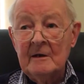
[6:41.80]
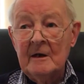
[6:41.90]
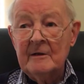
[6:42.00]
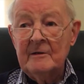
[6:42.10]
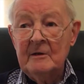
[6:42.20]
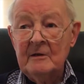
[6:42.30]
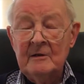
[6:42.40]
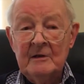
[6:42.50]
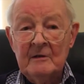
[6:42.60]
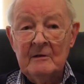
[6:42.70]
I think
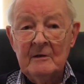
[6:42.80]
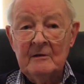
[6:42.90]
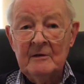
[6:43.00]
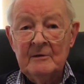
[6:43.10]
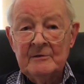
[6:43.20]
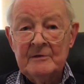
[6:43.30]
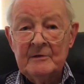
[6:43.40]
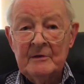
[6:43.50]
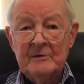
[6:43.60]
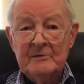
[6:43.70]
those
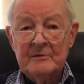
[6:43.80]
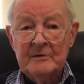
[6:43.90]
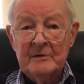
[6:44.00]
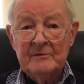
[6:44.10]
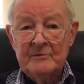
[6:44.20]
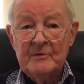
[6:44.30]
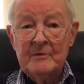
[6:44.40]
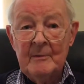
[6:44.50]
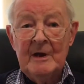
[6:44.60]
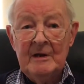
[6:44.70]
are
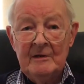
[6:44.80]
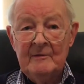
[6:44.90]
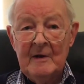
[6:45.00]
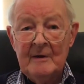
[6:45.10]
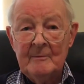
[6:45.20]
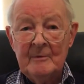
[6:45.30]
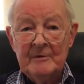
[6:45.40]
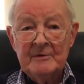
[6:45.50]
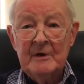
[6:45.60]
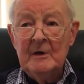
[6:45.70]
the main
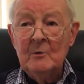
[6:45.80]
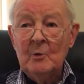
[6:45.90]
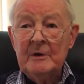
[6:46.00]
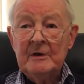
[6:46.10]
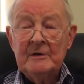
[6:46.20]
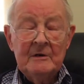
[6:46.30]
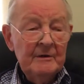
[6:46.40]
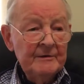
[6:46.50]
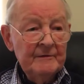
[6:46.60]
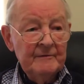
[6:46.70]
developments. We did a
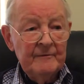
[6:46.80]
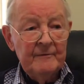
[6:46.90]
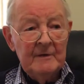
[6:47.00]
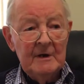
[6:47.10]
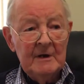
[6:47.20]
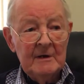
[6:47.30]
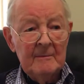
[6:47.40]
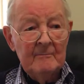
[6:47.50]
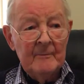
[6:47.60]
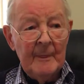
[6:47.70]
lot of
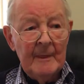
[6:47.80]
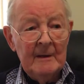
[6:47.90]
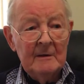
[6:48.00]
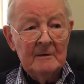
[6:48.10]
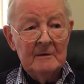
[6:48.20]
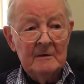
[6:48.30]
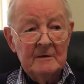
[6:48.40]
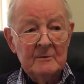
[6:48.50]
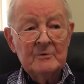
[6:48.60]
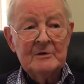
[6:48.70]

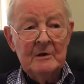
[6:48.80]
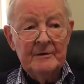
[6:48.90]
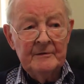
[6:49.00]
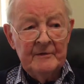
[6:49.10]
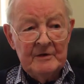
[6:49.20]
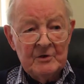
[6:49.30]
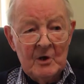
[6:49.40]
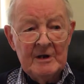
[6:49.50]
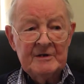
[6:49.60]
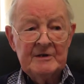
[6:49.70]
there was a lot of
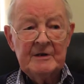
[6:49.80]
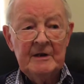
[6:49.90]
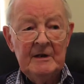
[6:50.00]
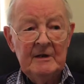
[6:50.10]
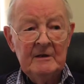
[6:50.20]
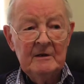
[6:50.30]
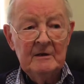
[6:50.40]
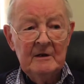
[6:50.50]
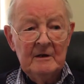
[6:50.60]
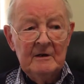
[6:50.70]
interest in